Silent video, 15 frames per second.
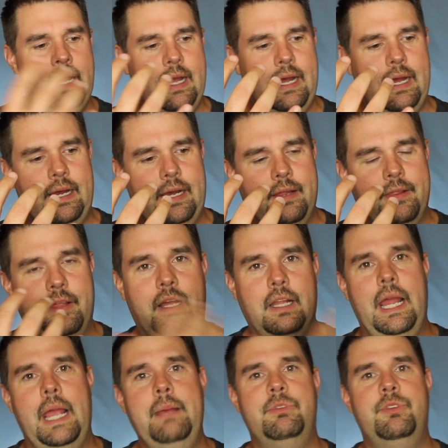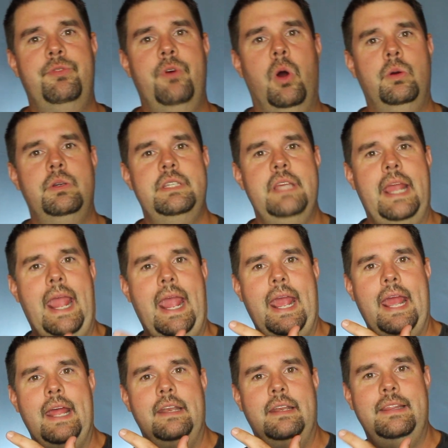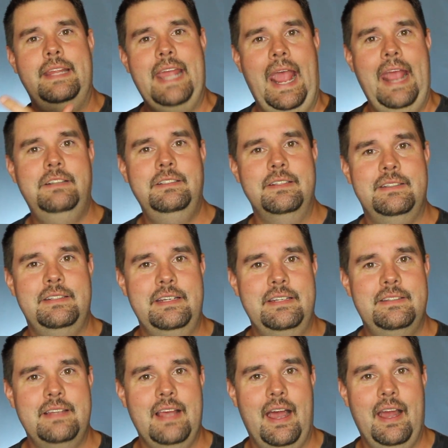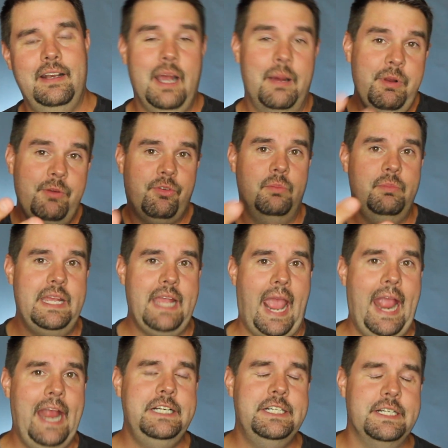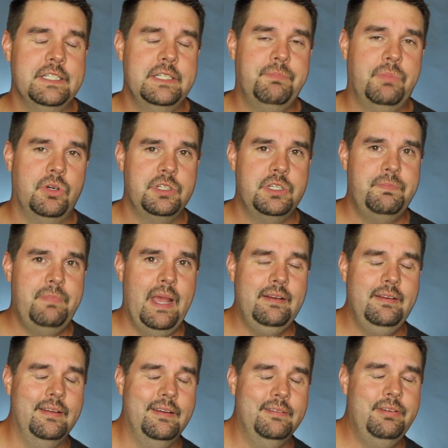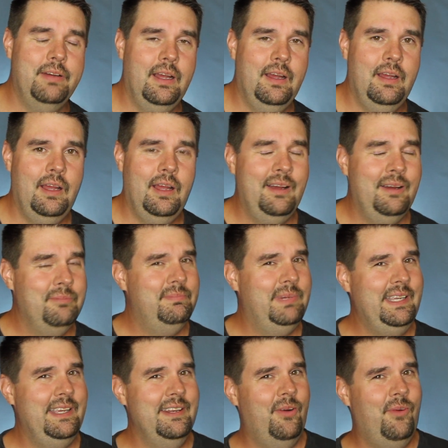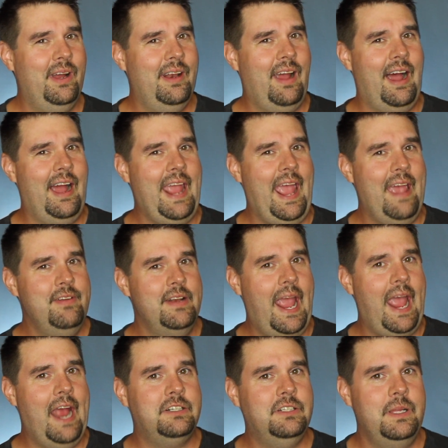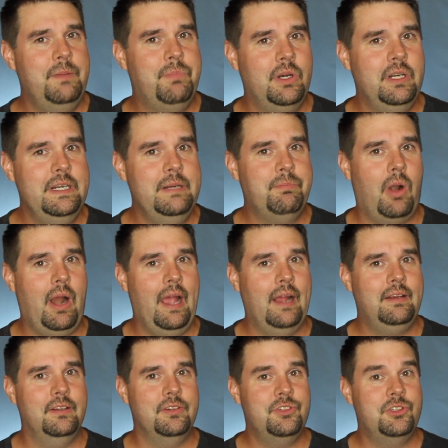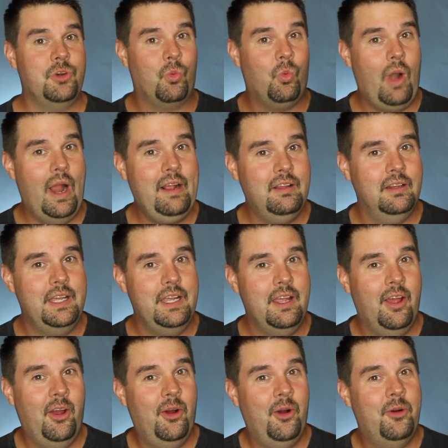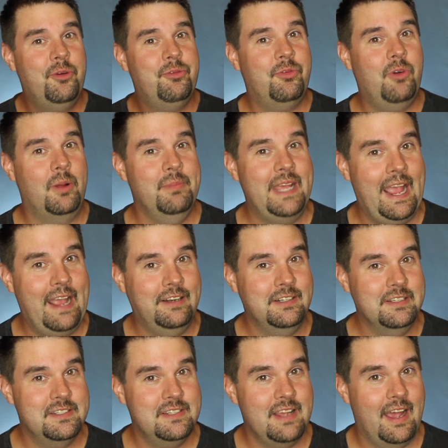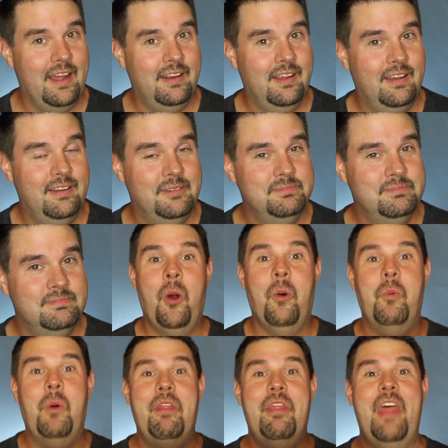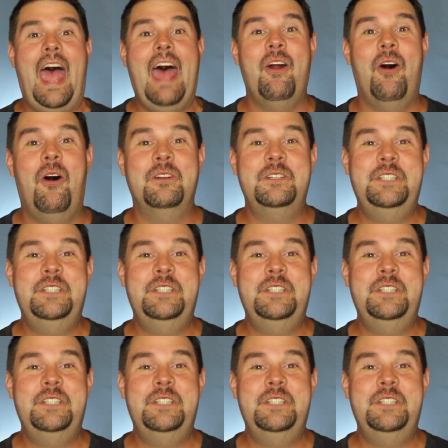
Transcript: uh, the claims folks and the agency side, coming from the agent's perspective. But you know what? I haven't actually put it in practice directly from the agent side. Well, that all